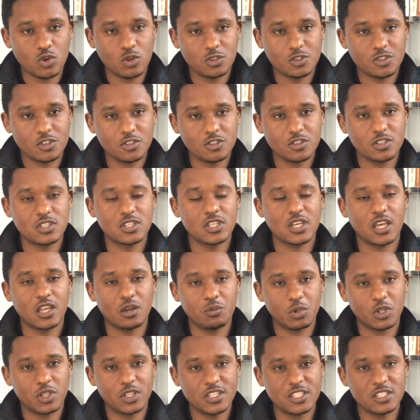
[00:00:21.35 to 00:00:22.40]
soldiers
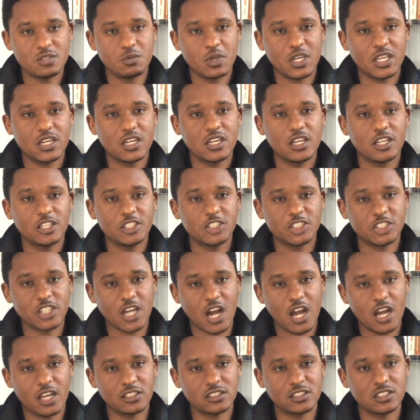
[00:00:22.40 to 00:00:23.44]
and policemen
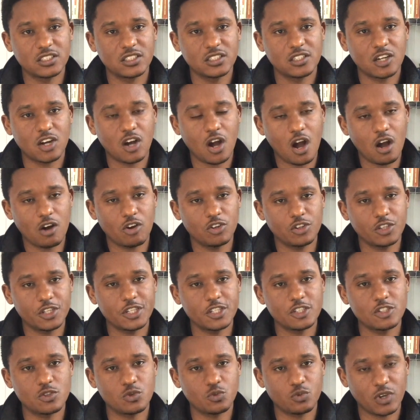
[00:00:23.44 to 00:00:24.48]
shot
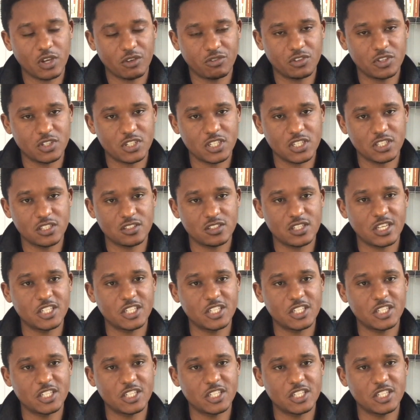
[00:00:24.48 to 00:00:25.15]
Congolese refugees.